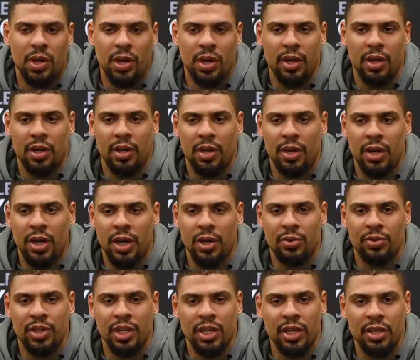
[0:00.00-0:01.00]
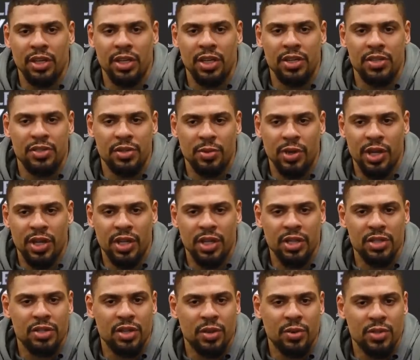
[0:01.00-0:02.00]
I don't think it needs to be. I think
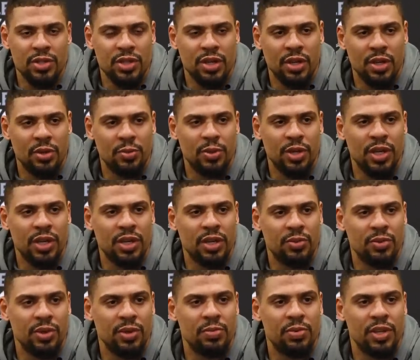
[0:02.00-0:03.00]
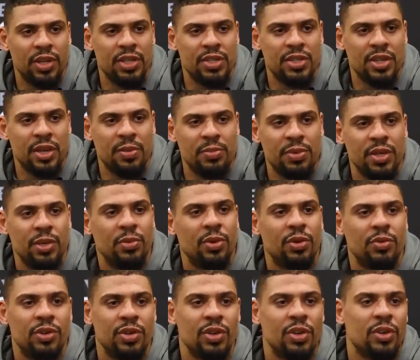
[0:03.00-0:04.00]
it's always going to be when you play the same team
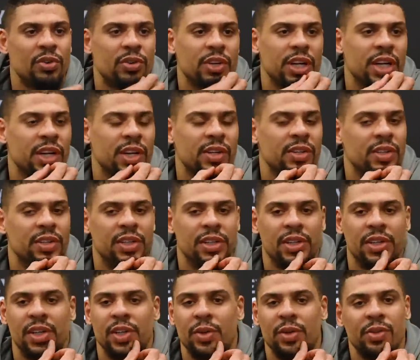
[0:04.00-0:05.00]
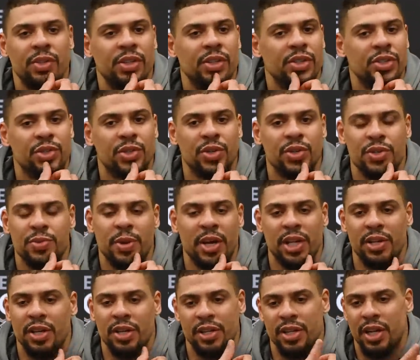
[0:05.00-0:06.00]
over and over again in a short
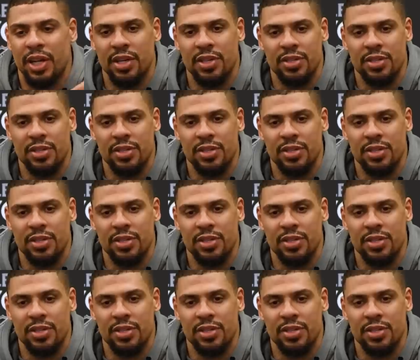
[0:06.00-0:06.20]
span like that.